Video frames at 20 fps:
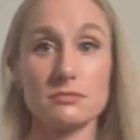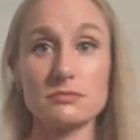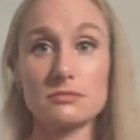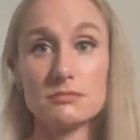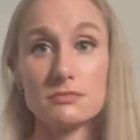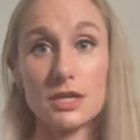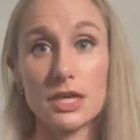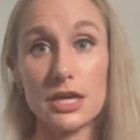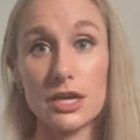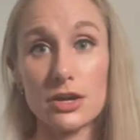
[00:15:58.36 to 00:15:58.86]

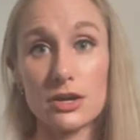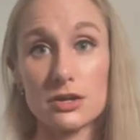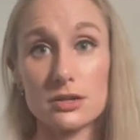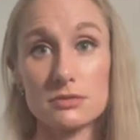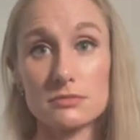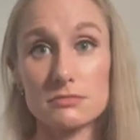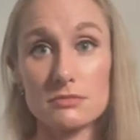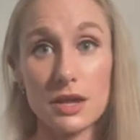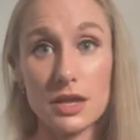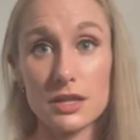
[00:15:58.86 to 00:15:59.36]
here
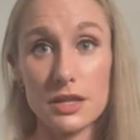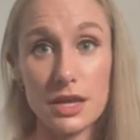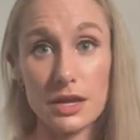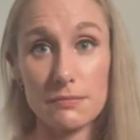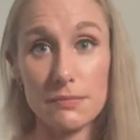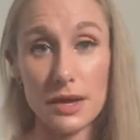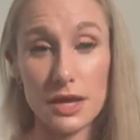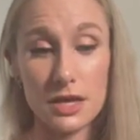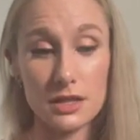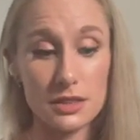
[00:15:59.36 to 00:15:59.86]
and like
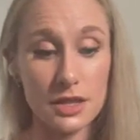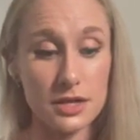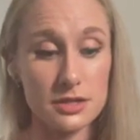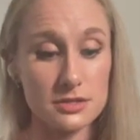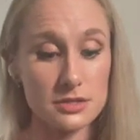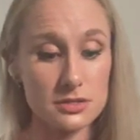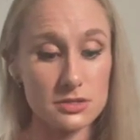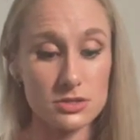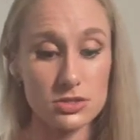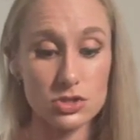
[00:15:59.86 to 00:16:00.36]
making
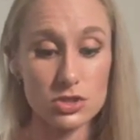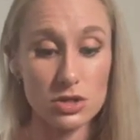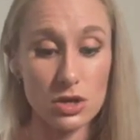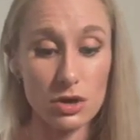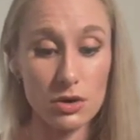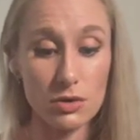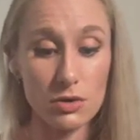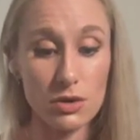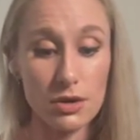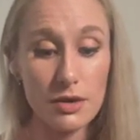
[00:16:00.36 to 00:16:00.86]
this.
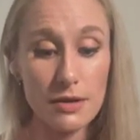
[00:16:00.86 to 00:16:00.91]
So